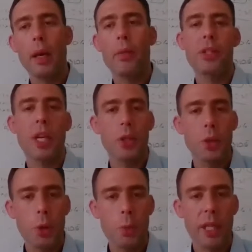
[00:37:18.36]
EtherChain
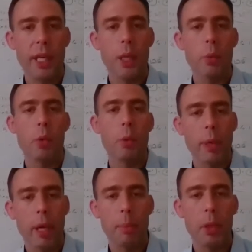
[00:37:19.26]
YouTube channel where we'll
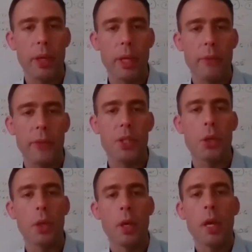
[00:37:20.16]
be uploading
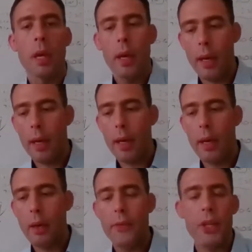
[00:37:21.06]
official
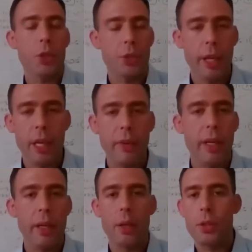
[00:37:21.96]
training
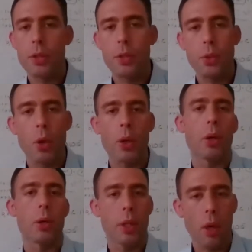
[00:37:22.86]
videos,
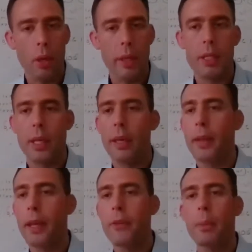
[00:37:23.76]
tutorials, and all this,
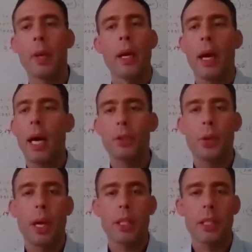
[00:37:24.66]
anything from how
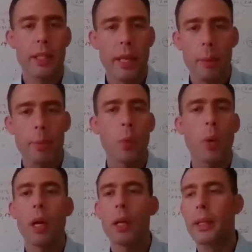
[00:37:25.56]
to actually set up your
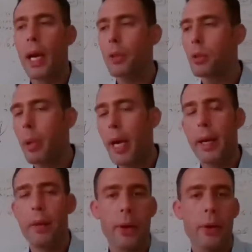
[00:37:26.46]
wallet, how to
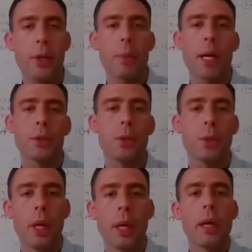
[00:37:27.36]
buy Ethereum, how
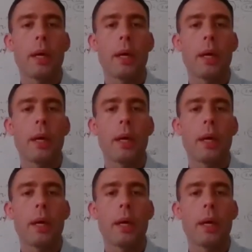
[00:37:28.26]
to